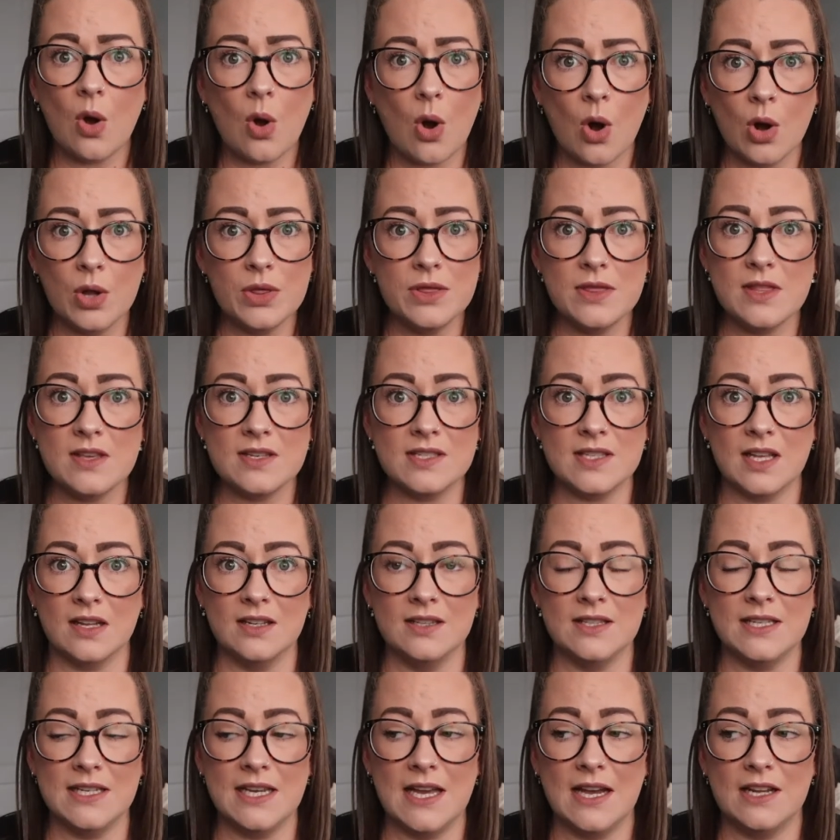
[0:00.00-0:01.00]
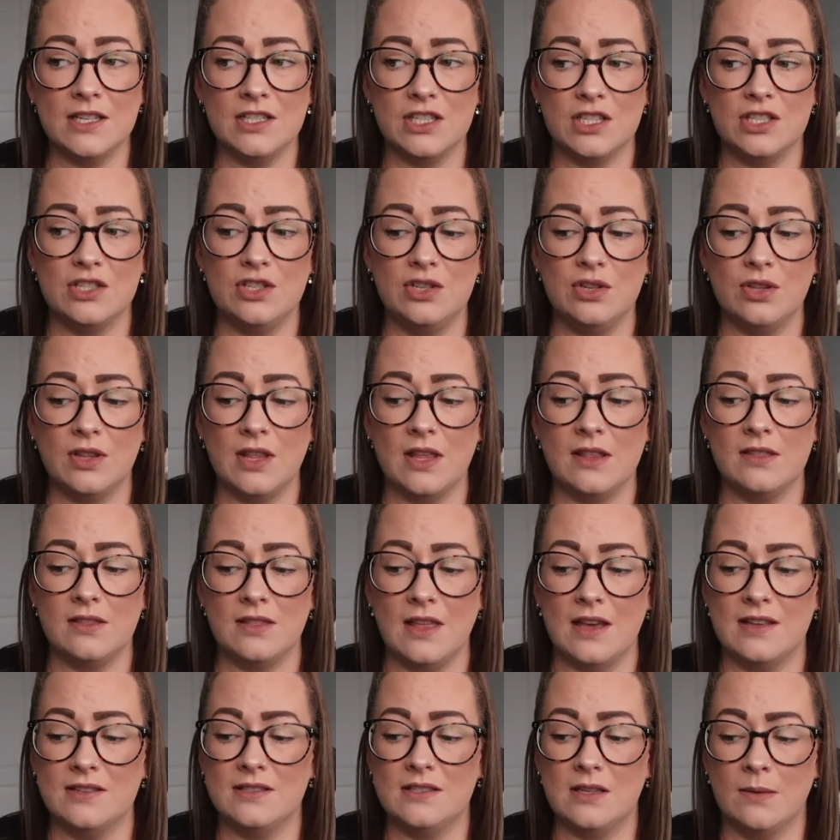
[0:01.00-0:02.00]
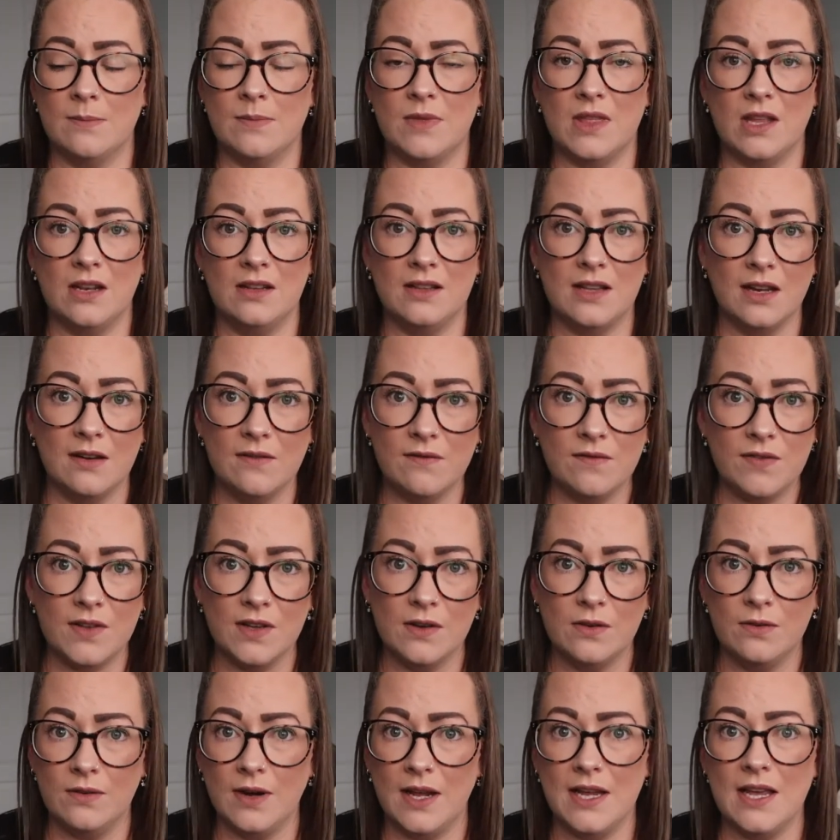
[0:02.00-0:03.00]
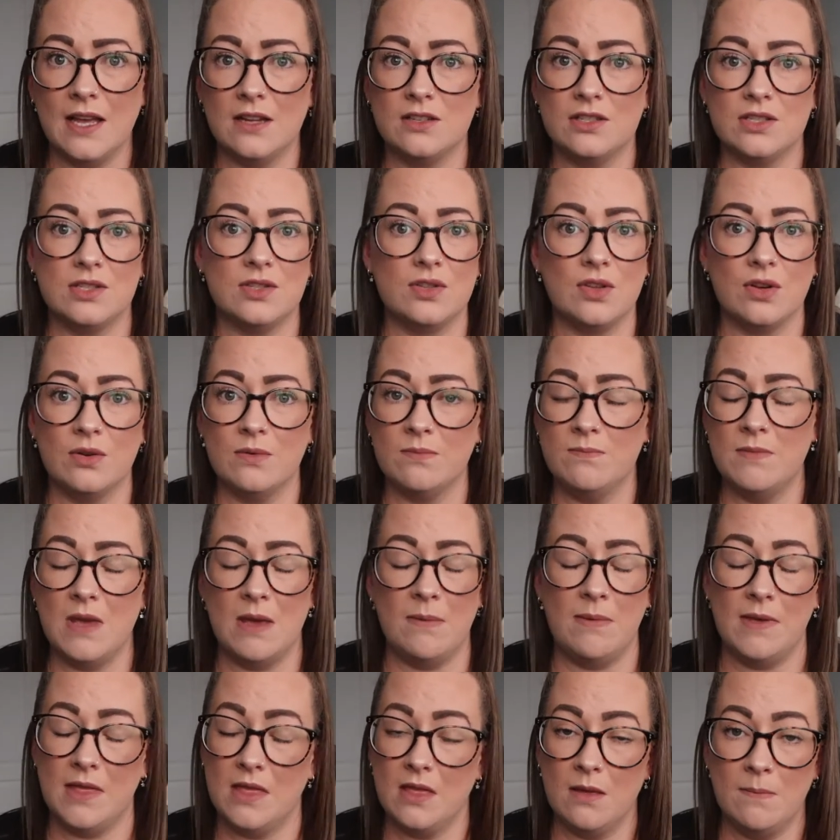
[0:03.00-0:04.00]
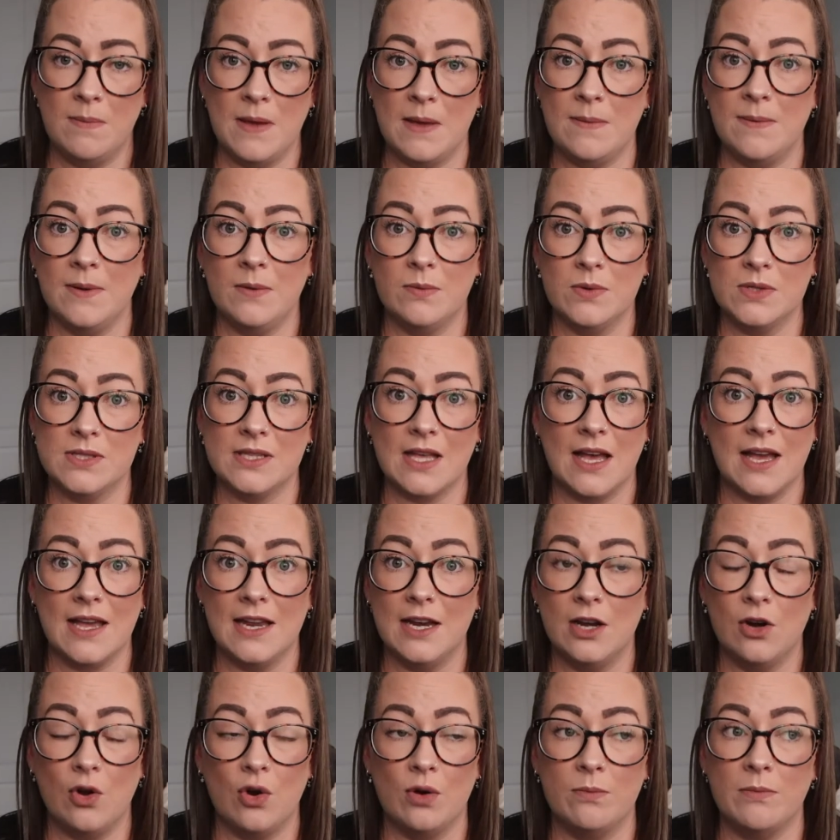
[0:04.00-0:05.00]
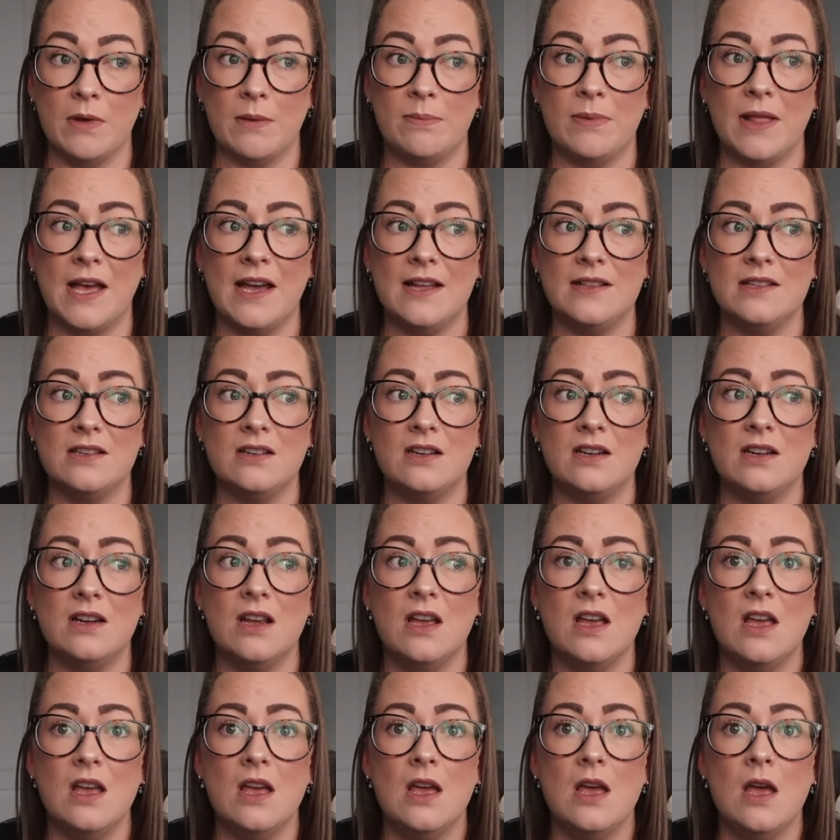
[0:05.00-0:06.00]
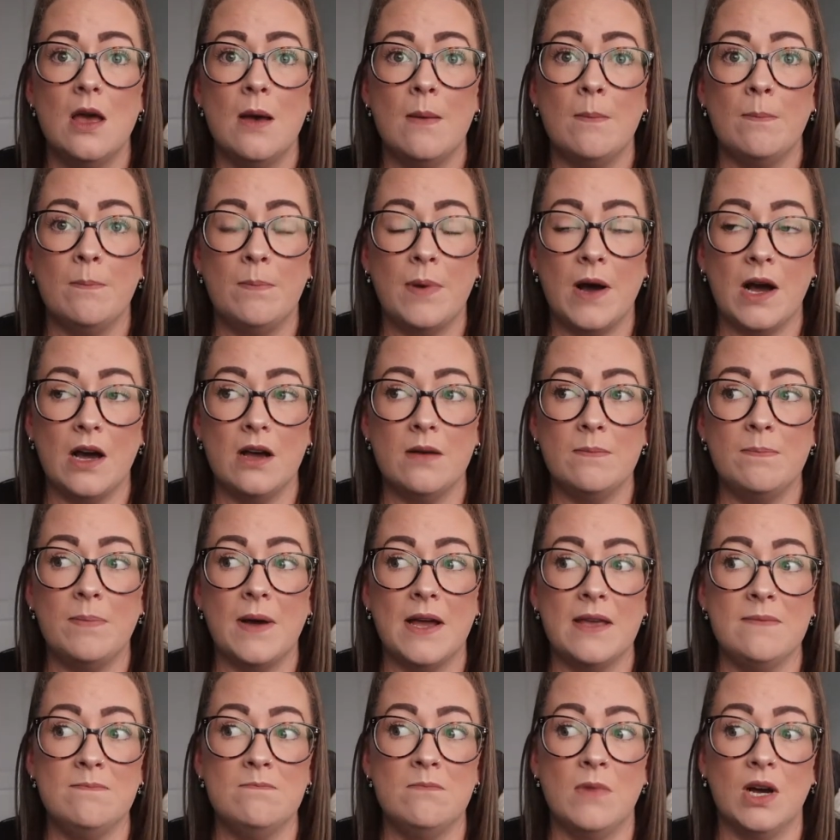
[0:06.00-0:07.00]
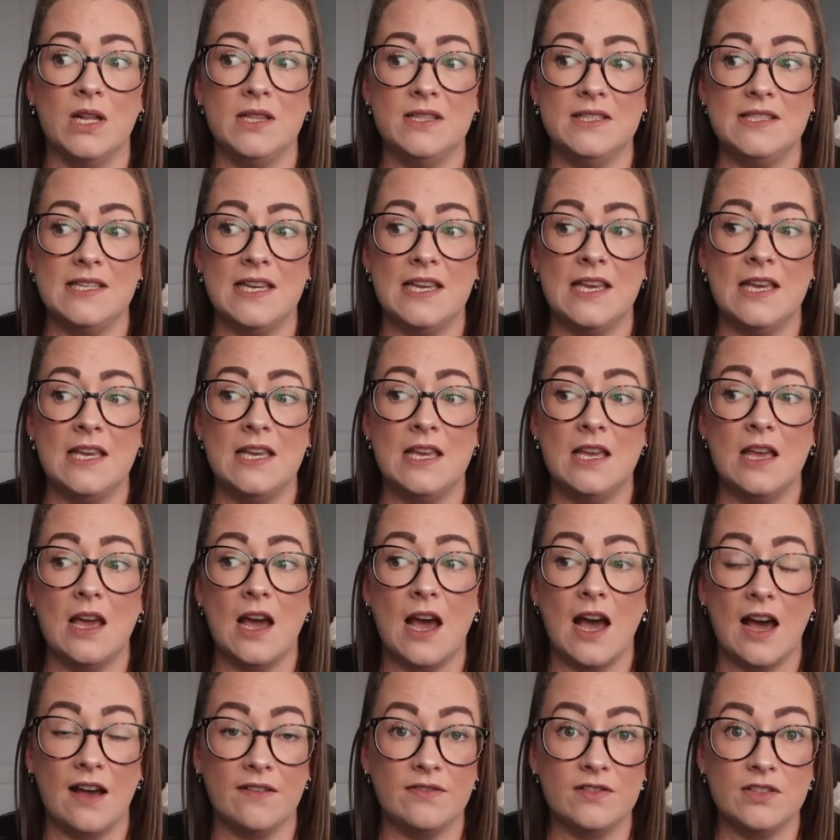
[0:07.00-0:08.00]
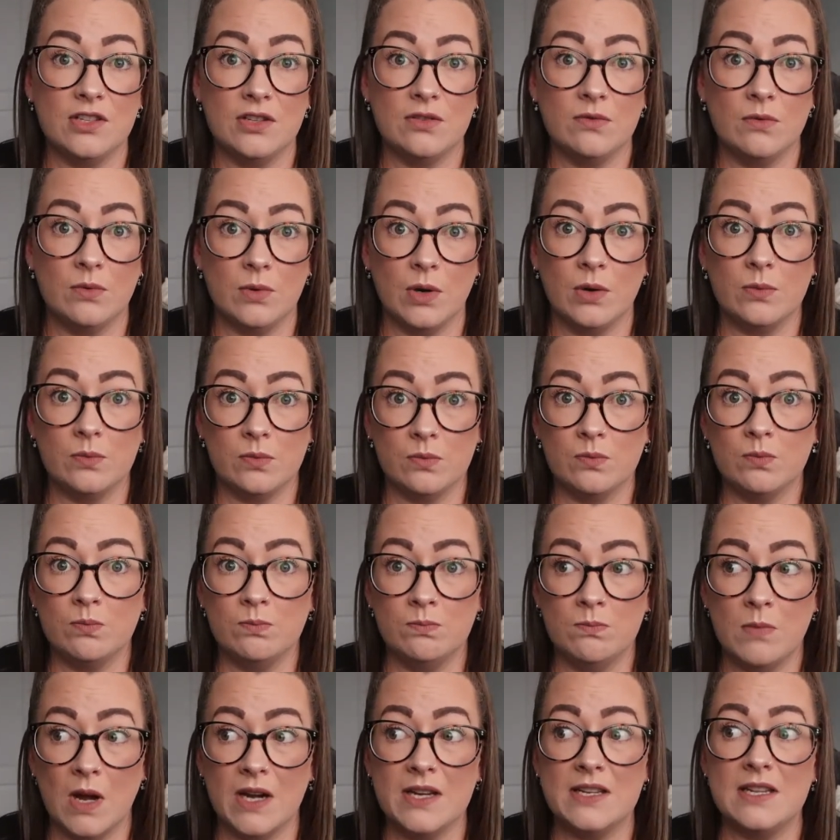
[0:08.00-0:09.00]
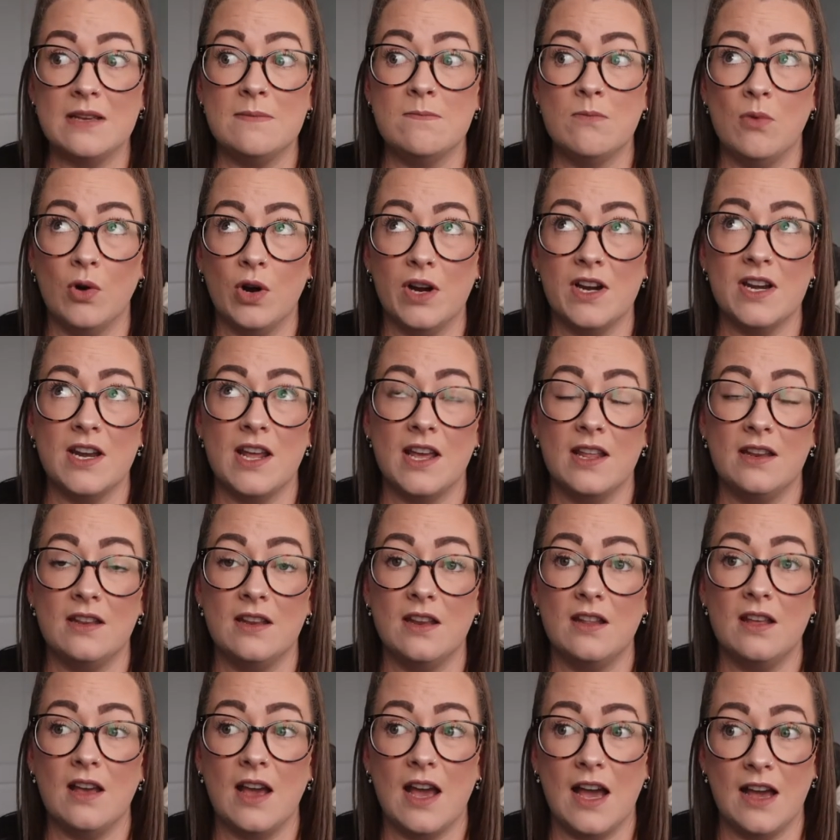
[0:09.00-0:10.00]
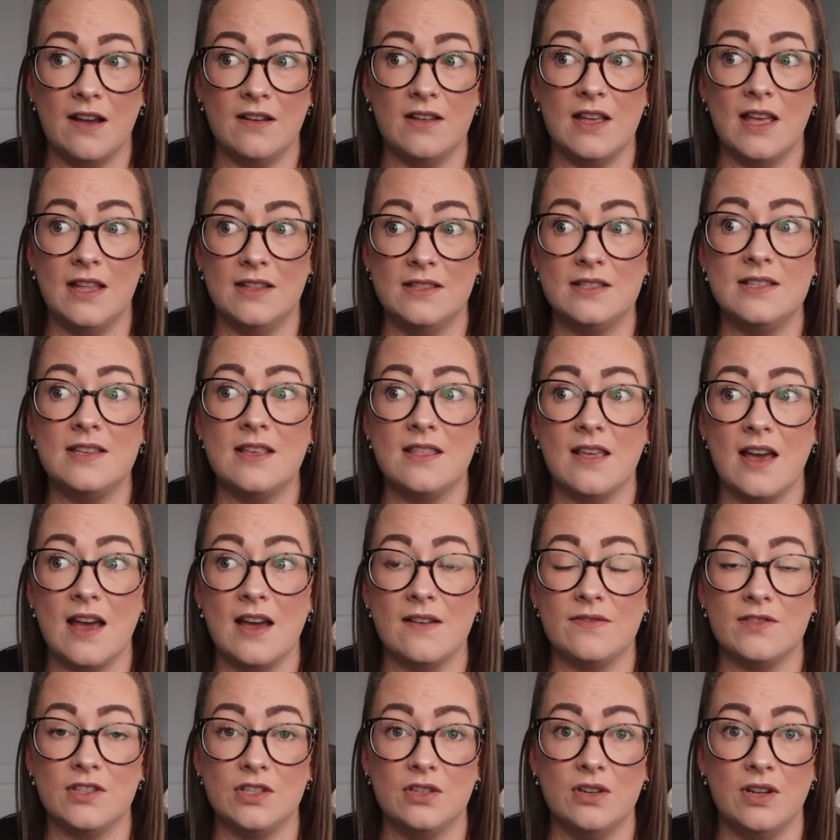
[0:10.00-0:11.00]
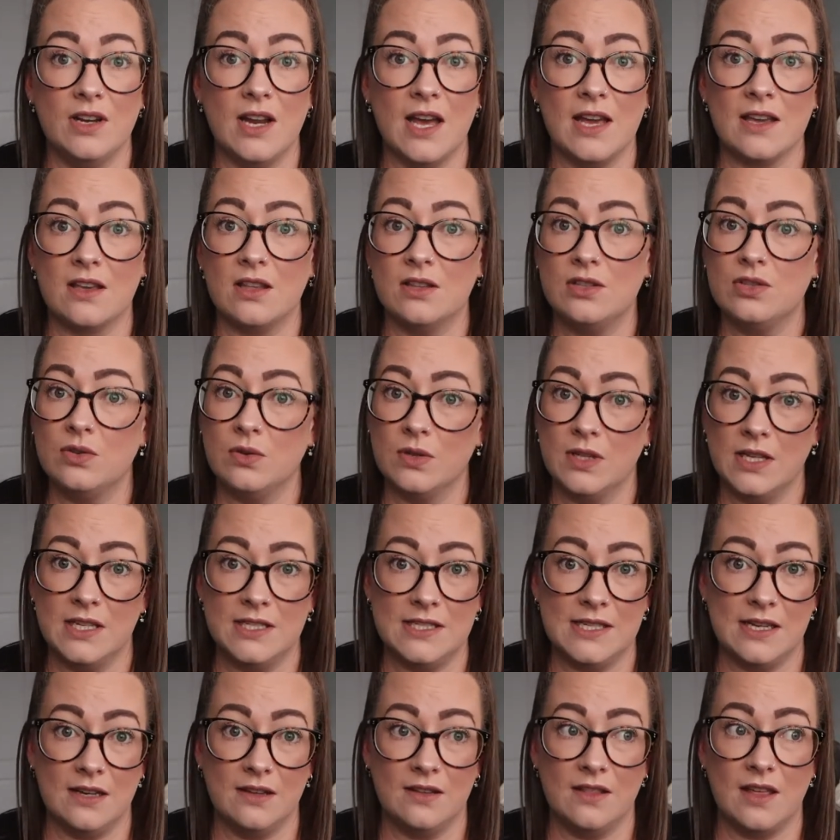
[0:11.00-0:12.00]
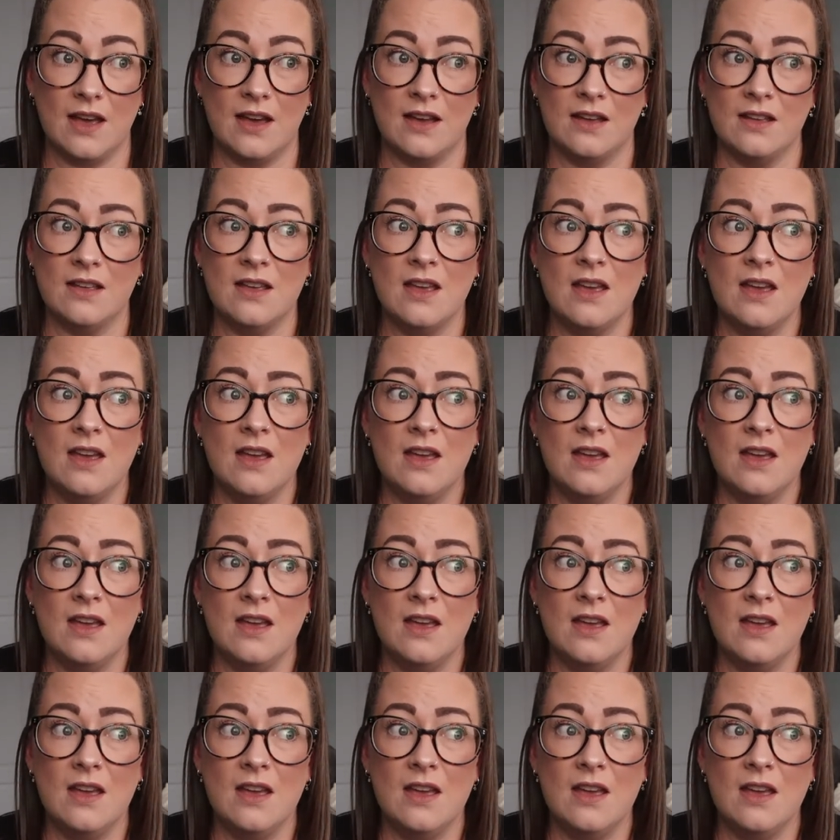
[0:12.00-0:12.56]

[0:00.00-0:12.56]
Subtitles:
on the Sunday, I just knew that something didn't feel right. I just thought maybe the baby was lying on my bladder. But by Monday morning into the afternoon, I could totally tell that